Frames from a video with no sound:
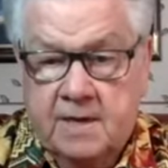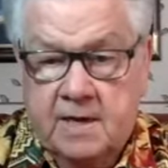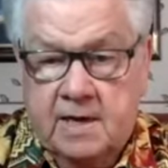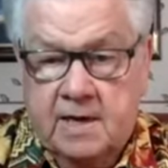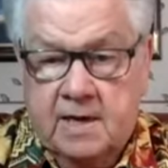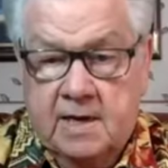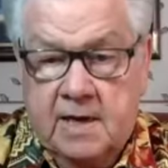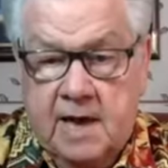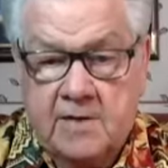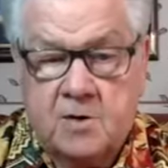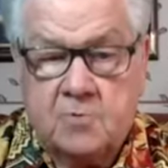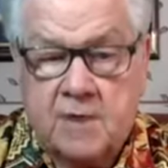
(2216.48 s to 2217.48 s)
And I
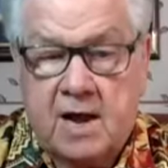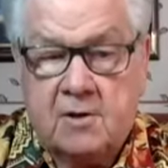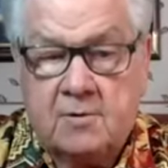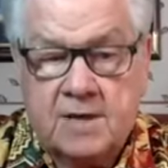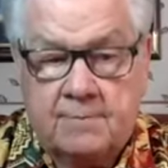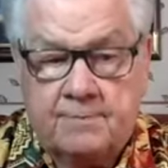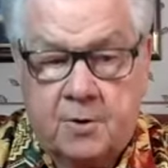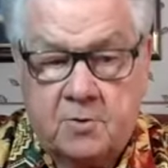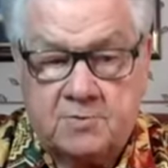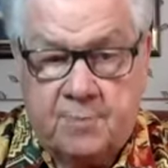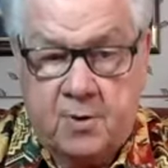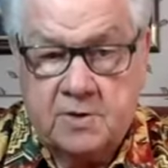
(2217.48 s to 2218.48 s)
know now that
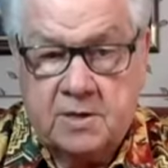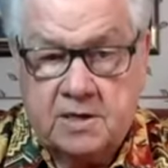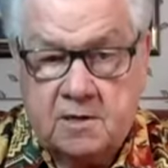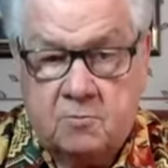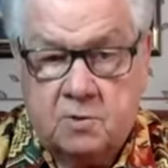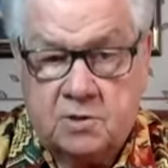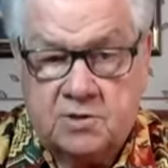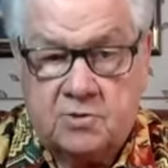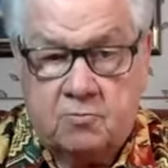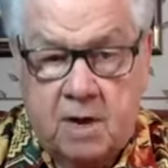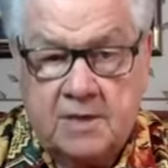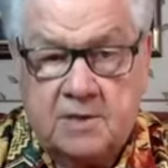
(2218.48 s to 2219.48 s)
postponing it was the
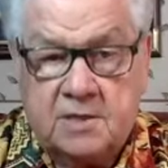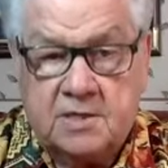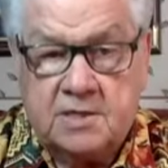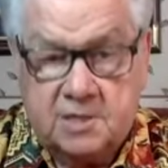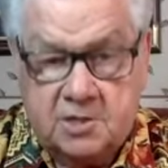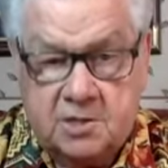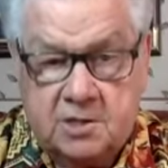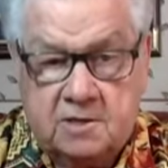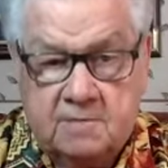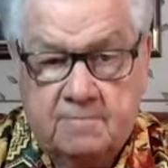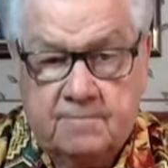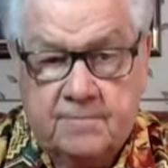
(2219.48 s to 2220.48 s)
right decision.
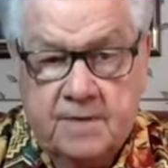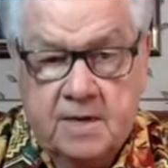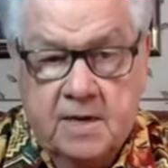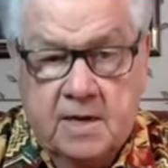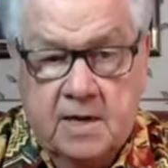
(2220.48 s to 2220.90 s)
Mm-hmm.